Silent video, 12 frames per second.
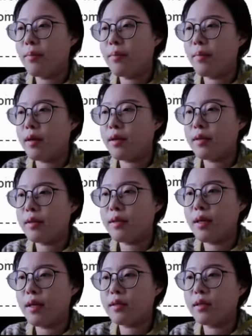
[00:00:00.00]
making
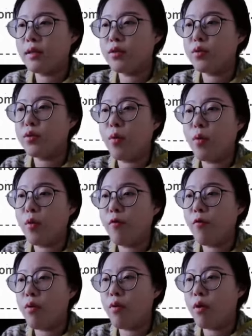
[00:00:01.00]
it suitable
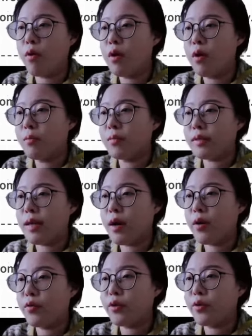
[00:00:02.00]
for
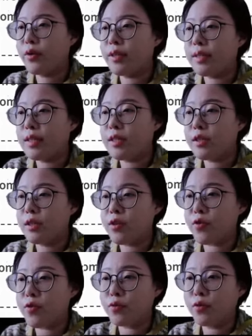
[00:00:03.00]

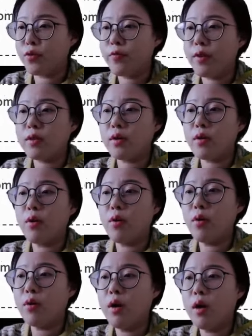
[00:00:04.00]
materialization through
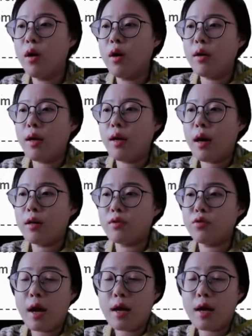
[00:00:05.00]
physical
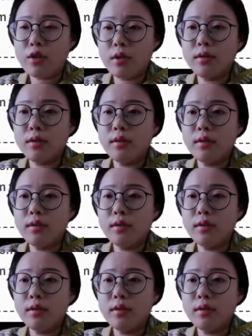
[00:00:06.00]
construction.